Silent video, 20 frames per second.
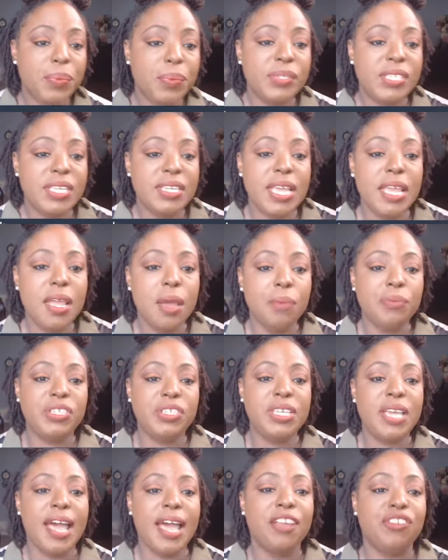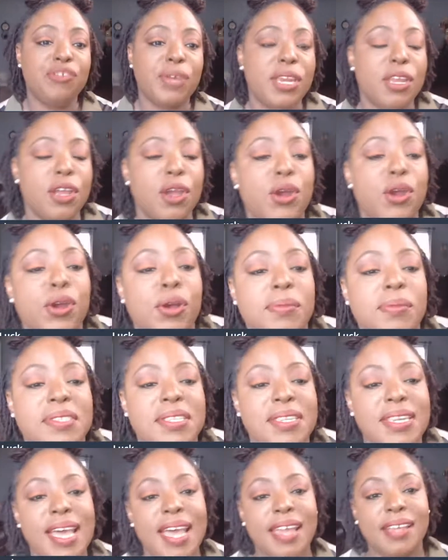today I'm dehydrating herbs.
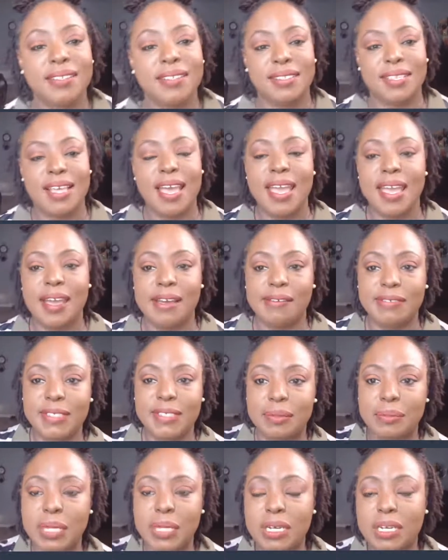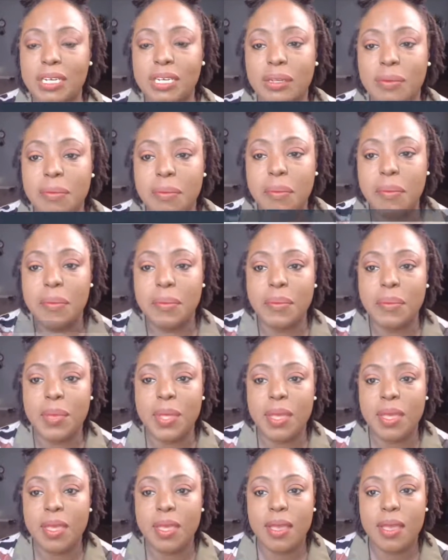Nice. I have some
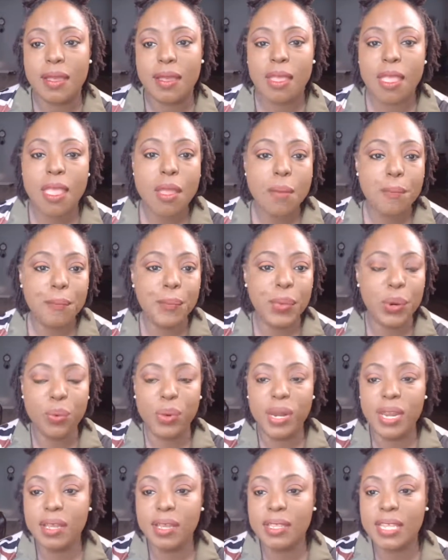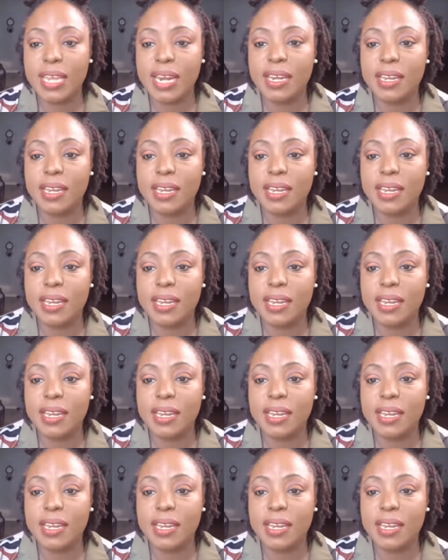moringa that I